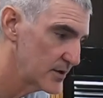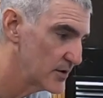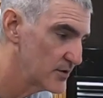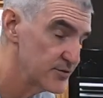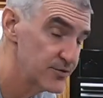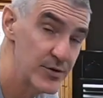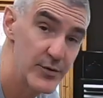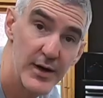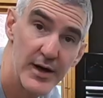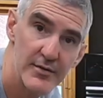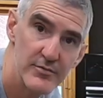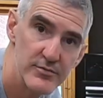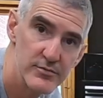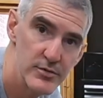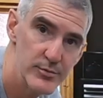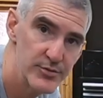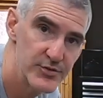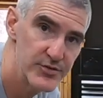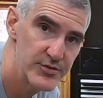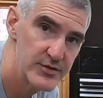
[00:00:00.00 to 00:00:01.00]
Also have,
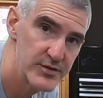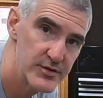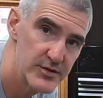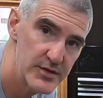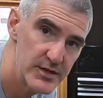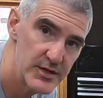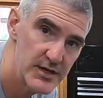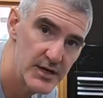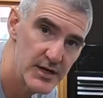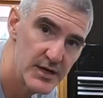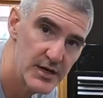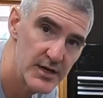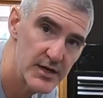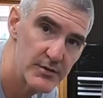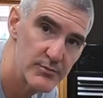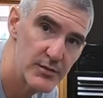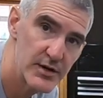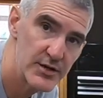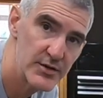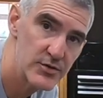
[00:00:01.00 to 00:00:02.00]
whoops, the
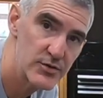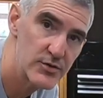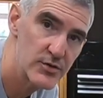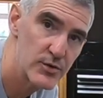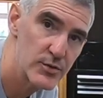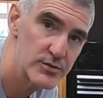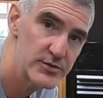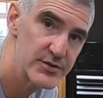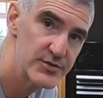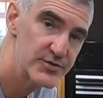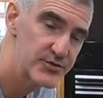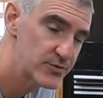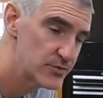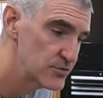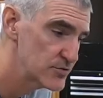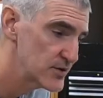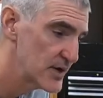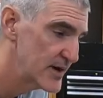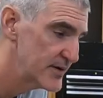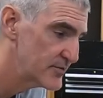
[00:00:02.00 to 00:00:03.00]
uh, my little cordless
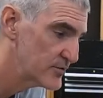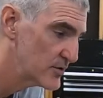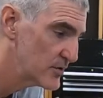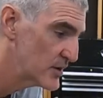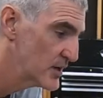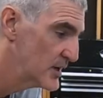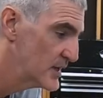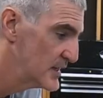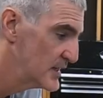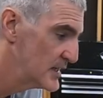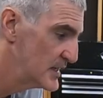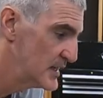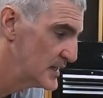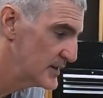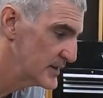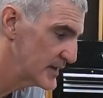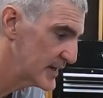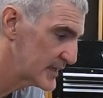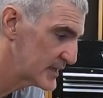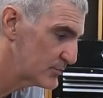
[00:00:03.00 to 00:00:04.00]
screwdriver
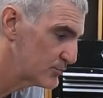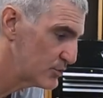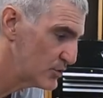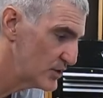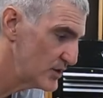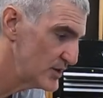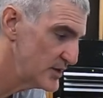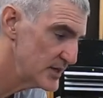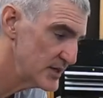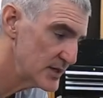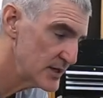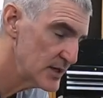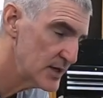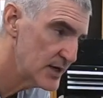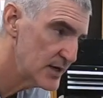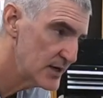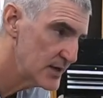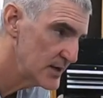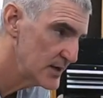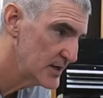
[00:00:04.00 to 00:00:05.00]
that I can put it in.
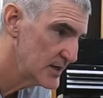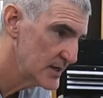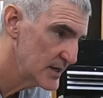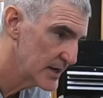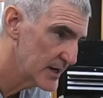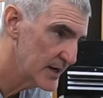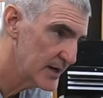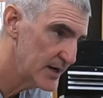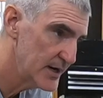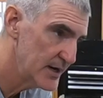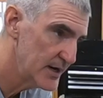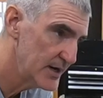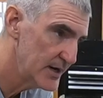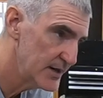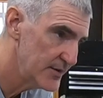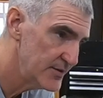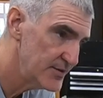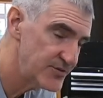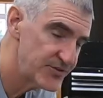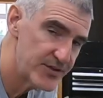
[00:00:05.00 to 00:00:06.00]

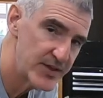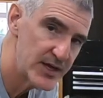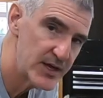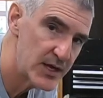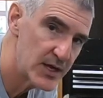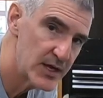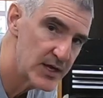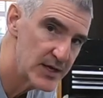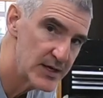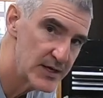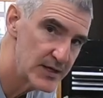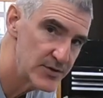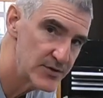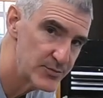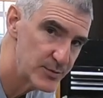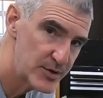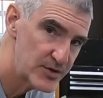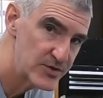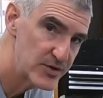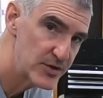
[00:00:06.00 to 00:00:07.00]
Uh, this thing,
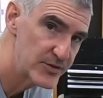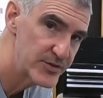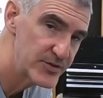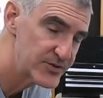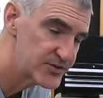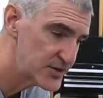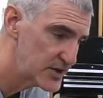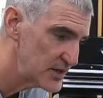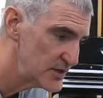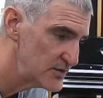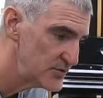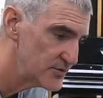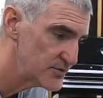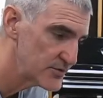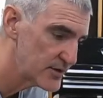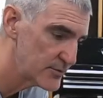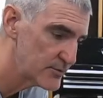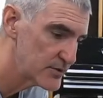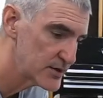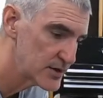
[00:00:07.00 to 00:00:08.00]
especially on the
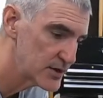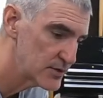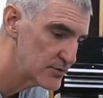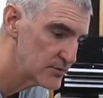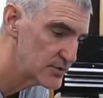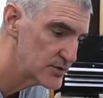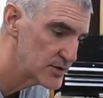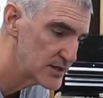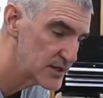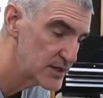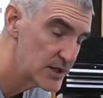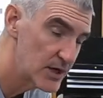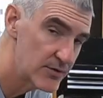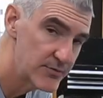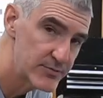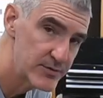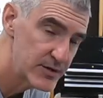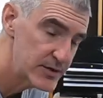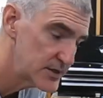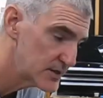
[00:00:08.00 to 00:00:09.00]
skins, I wanna go really
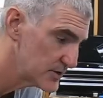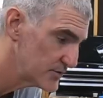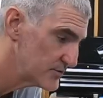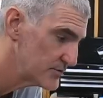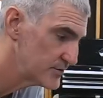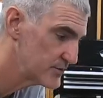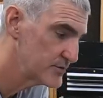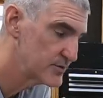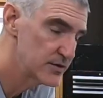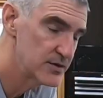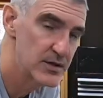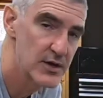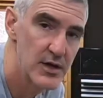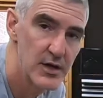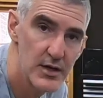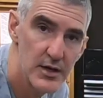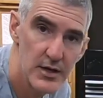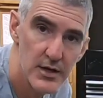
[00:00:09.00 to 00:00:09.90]
carefully because of